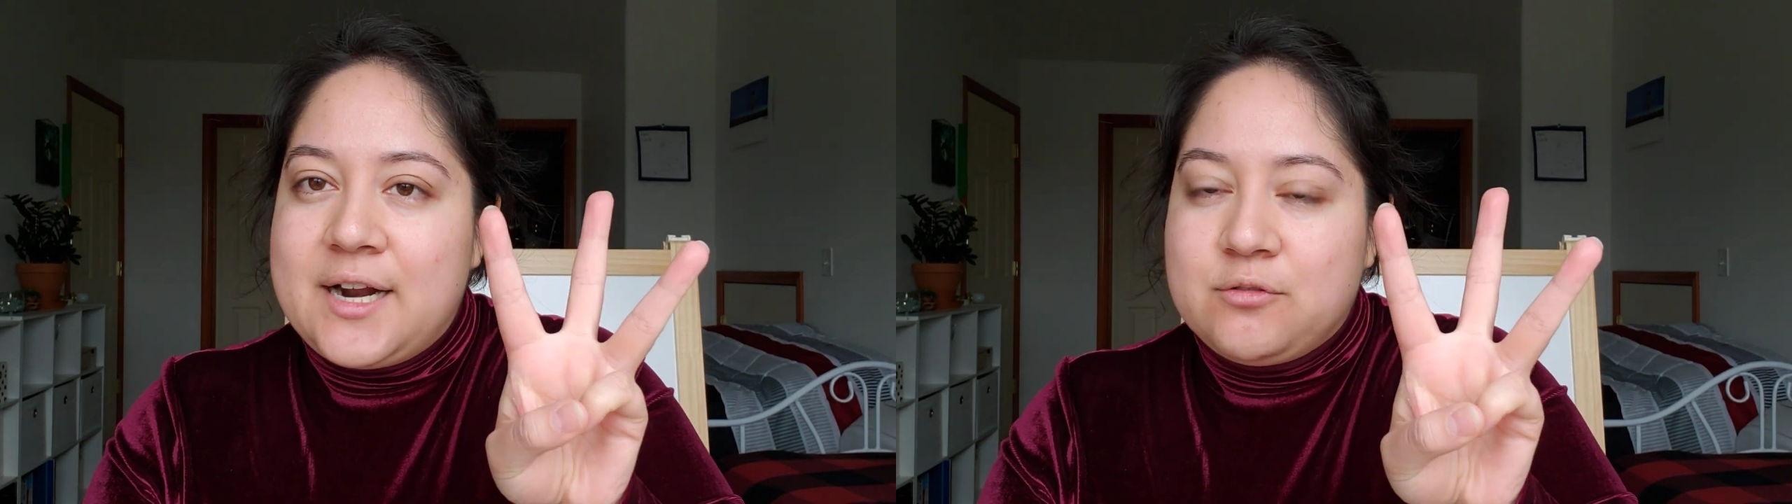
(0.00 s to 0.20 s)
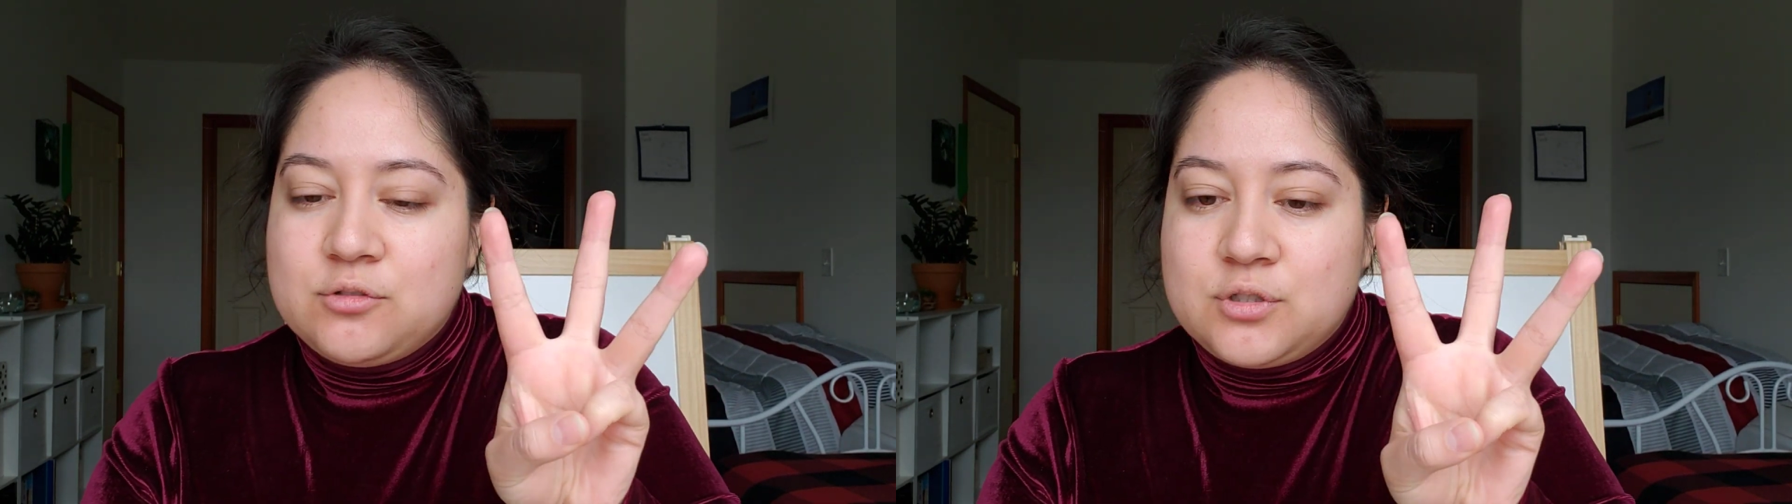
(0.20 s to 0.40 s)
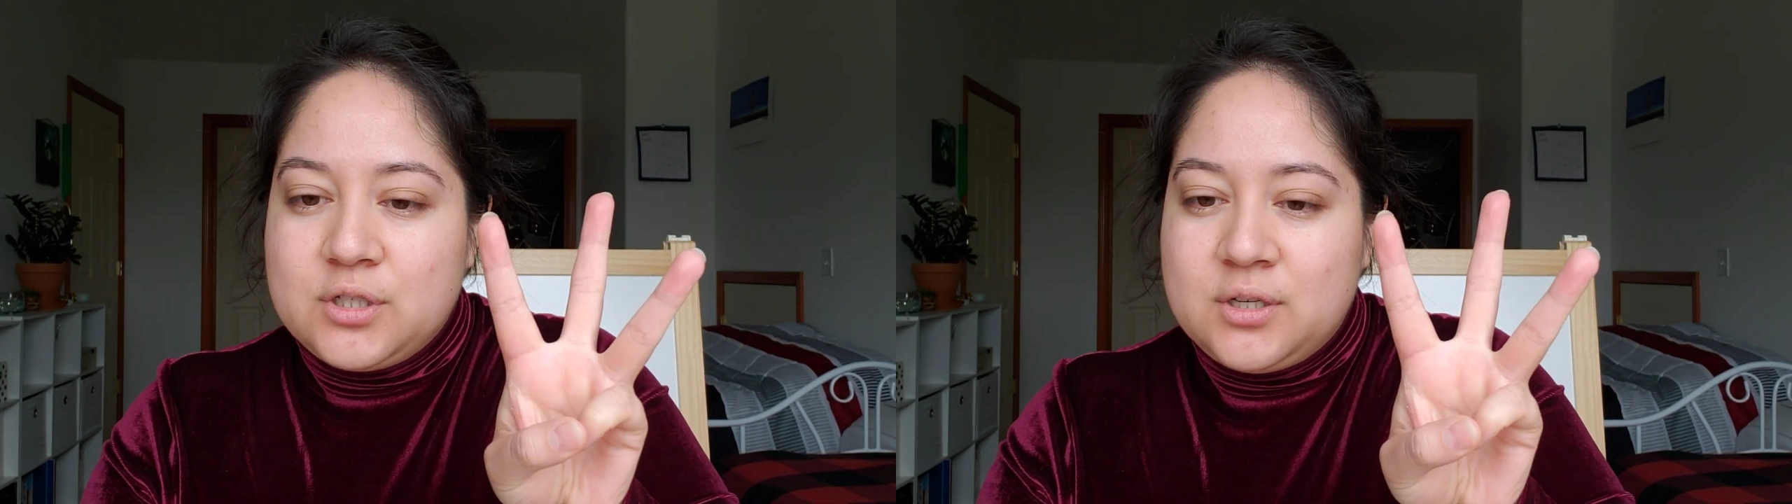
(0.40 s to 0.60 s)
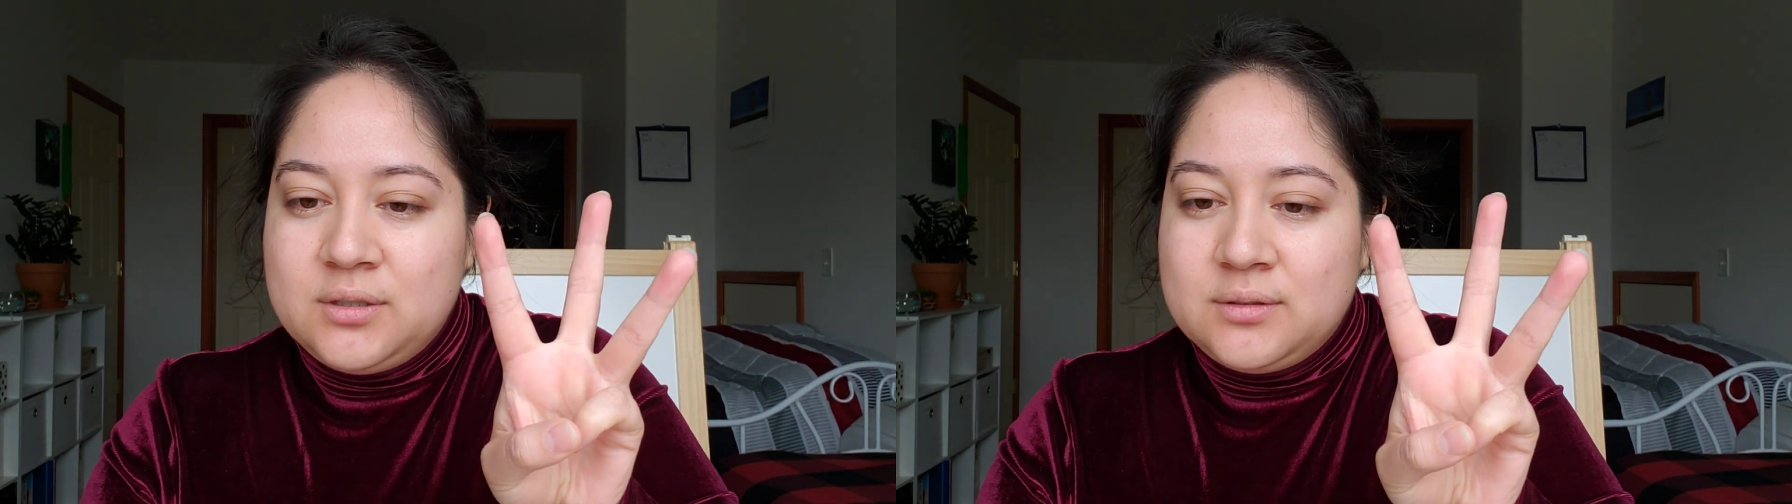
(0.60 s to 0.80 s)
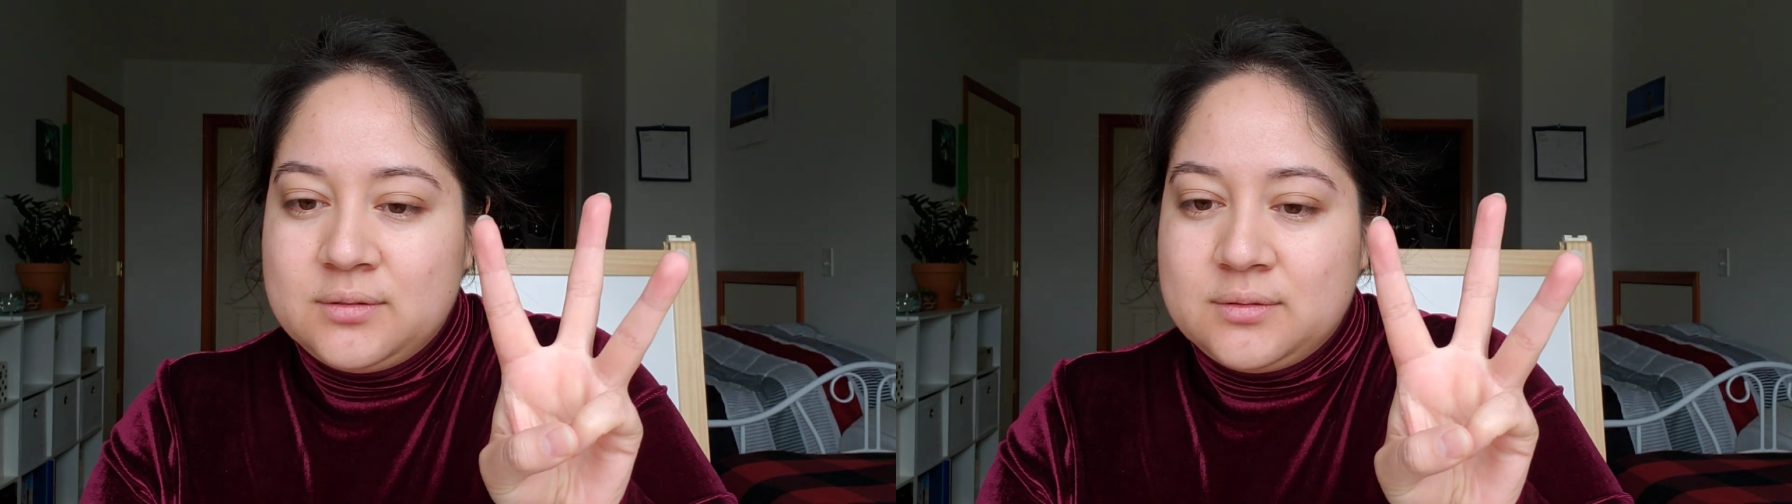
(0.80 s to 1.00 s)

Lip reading: anuncio,